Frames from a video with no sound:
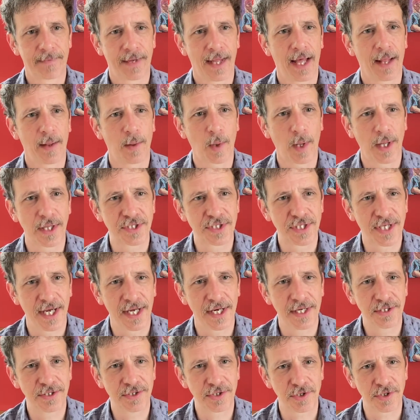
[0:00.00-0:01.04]
And let's get
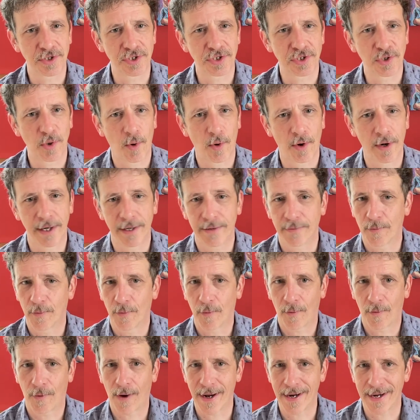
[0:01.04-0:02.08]
into the story
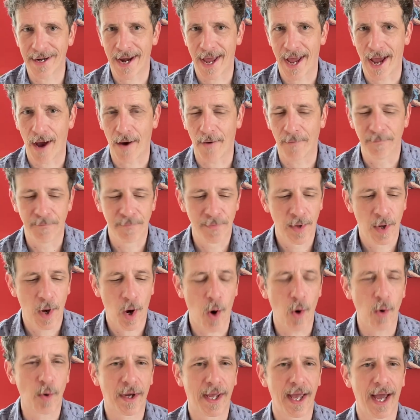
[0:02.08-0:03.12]
right now.
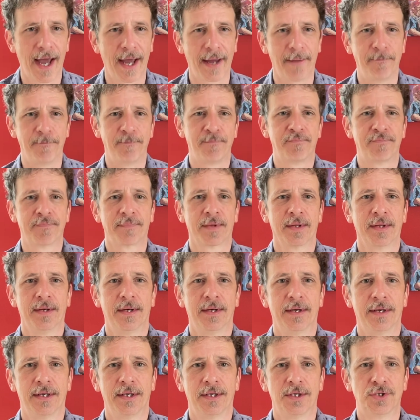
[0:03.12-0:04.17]
Okay,
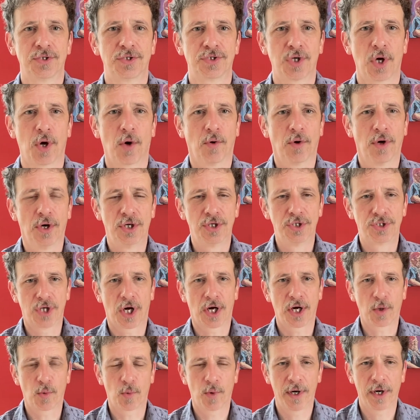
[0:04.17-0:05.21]
so
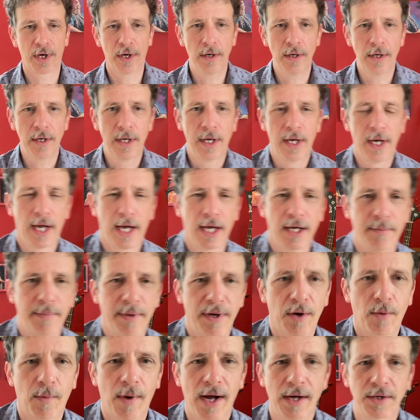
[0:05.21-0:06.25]
Johnny Winter had been
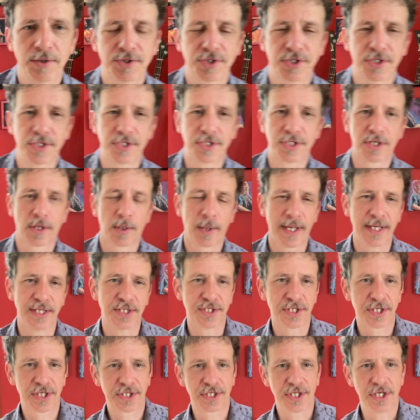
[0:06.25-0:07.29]
around since the late
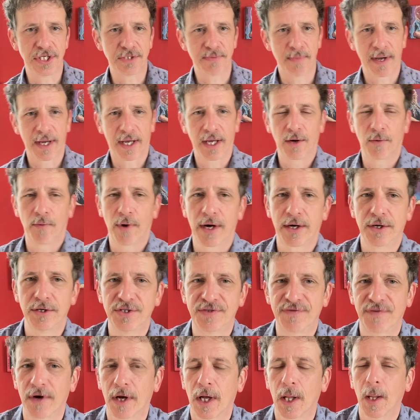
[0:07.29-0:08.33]
60s, making records
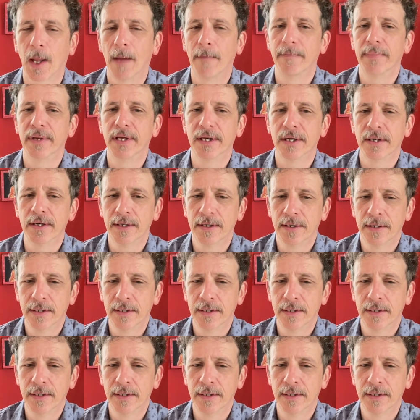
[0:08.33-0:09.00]
for Columbia